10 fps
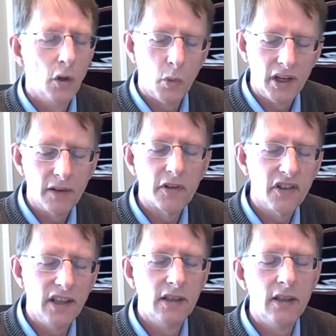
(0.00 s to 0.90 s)
whatever
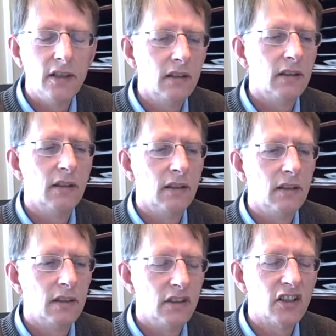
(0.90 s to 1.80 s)
they did in,
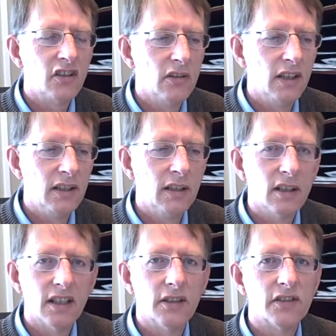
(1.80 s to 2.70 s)
in addiction, they did
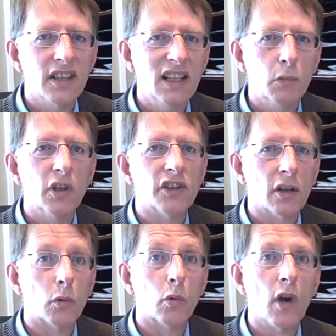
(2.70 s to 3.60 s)
it because it was
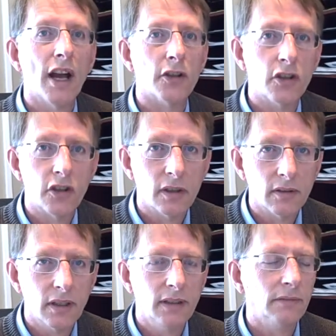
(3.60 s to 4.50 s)
a rush,
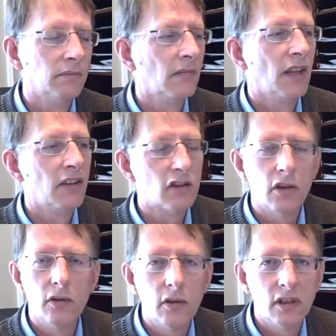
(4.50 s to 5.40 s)
right? This
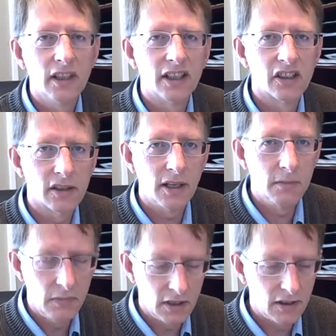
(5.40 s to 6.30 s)
whole
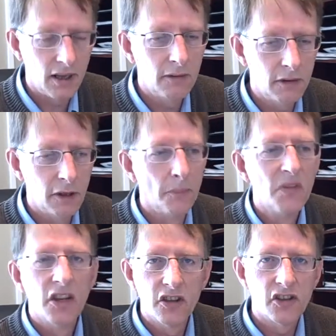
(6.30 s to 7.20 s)
excitement avenue.
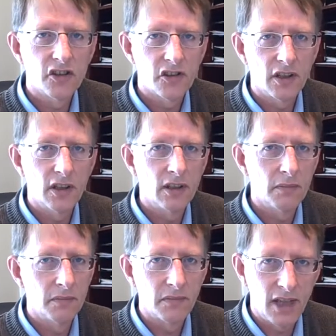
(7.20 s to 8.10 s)
This is
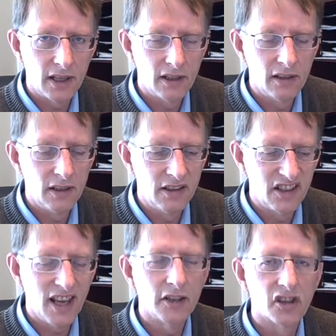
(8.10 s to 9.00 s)
the that
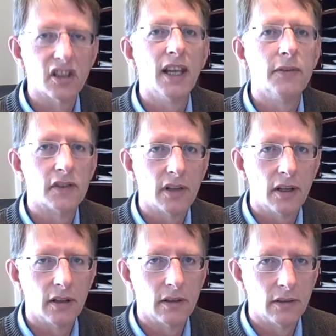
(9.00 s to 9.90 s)
intense
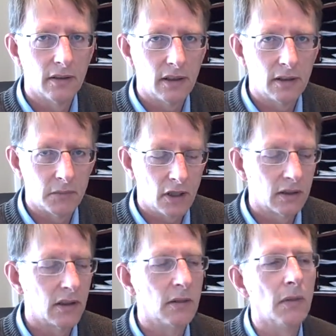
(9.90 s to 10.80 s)
lifestyle that I'm
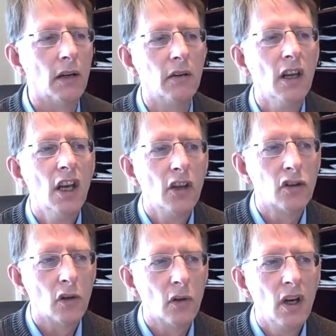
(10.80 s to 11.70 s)
talking about.
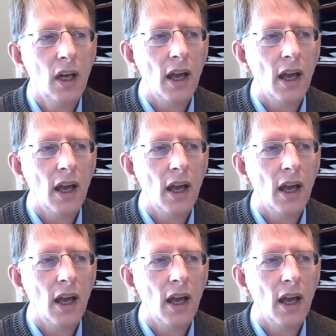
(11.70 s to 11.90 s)
So